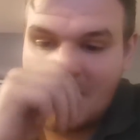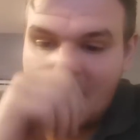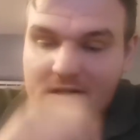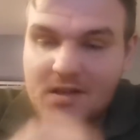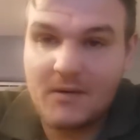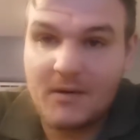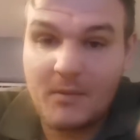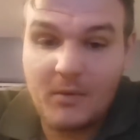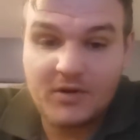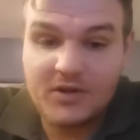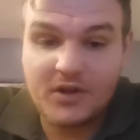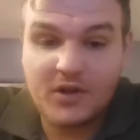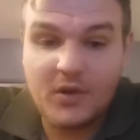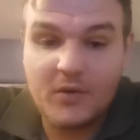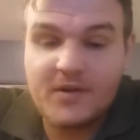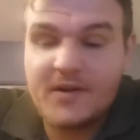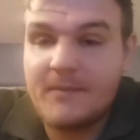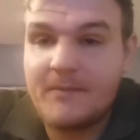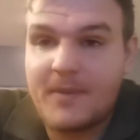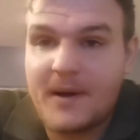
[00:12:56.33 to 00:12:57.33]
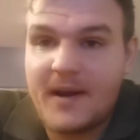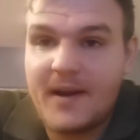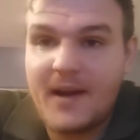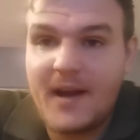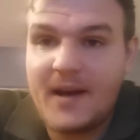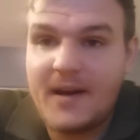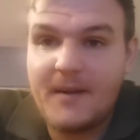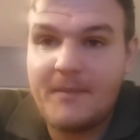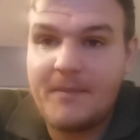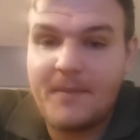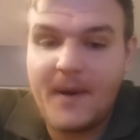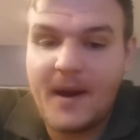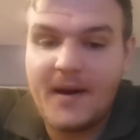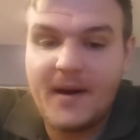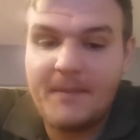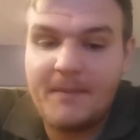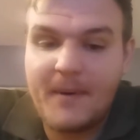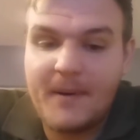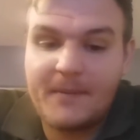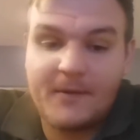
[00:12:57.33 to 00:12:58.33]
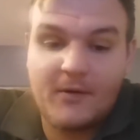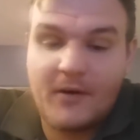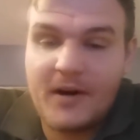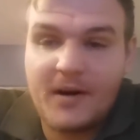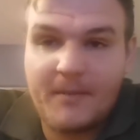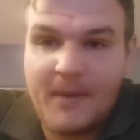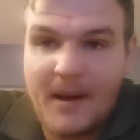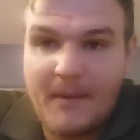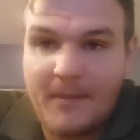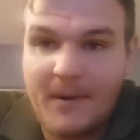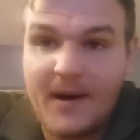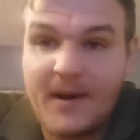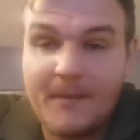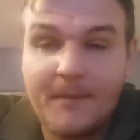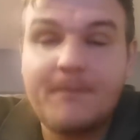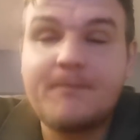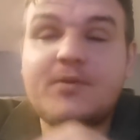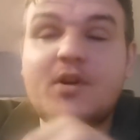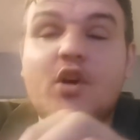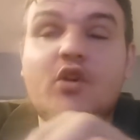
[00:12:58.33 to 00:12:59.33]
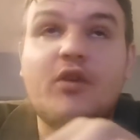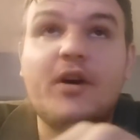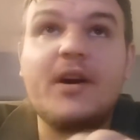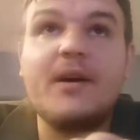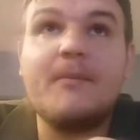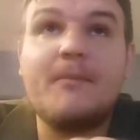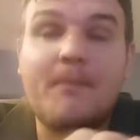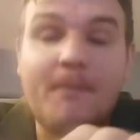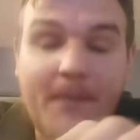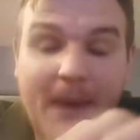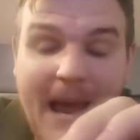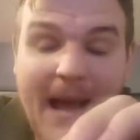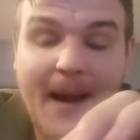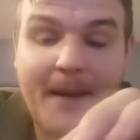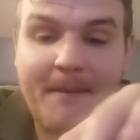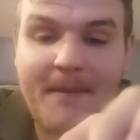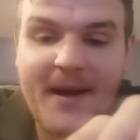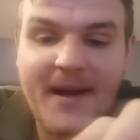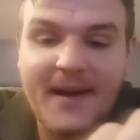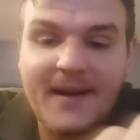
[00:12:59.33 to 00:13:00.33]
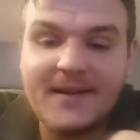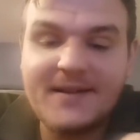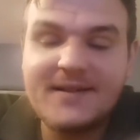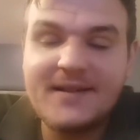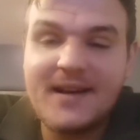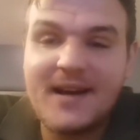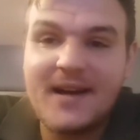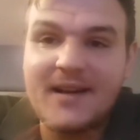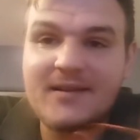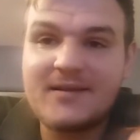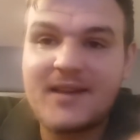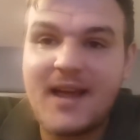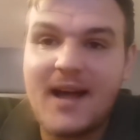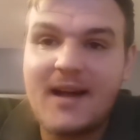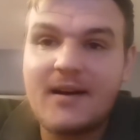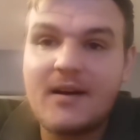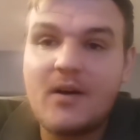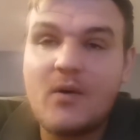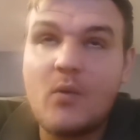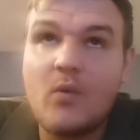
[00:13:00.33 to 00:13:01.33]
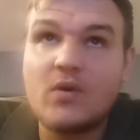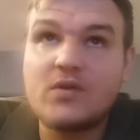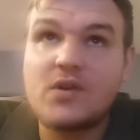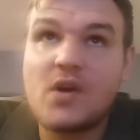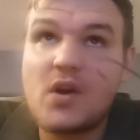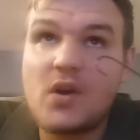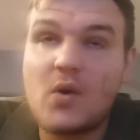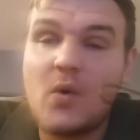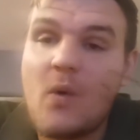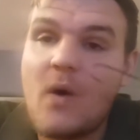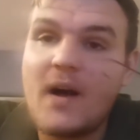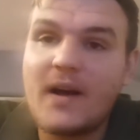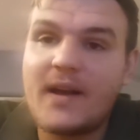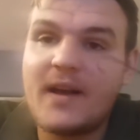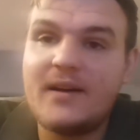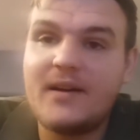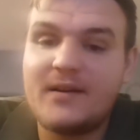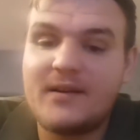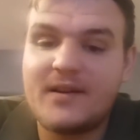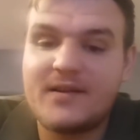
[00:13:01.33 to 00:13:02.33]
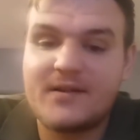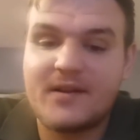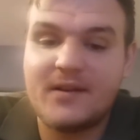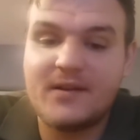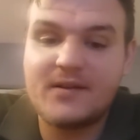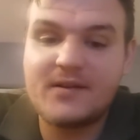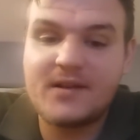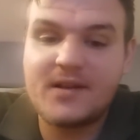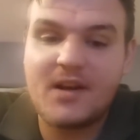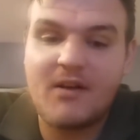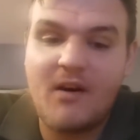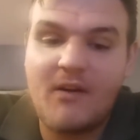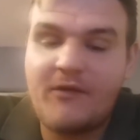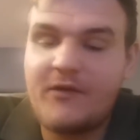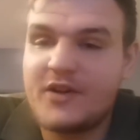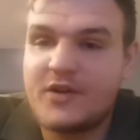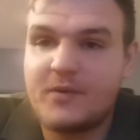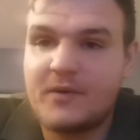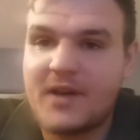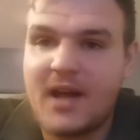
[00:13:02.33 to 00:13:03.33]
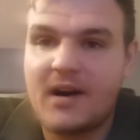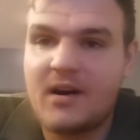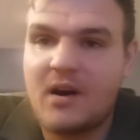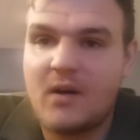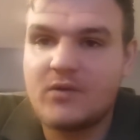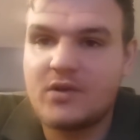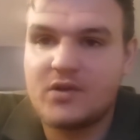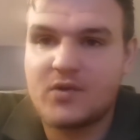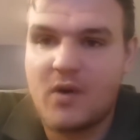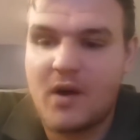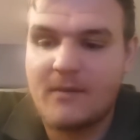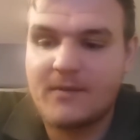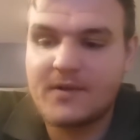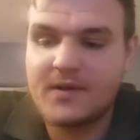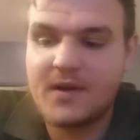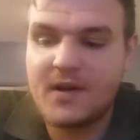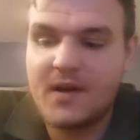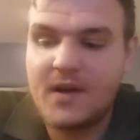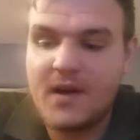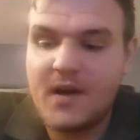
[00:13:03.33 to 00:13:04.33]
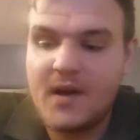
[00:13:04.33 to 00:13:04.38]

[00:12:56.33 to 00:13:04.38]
So he wasn't using any but green and black beads, and Dan wasn't quite getting a distance. Now, I've fished with Dan loads of times,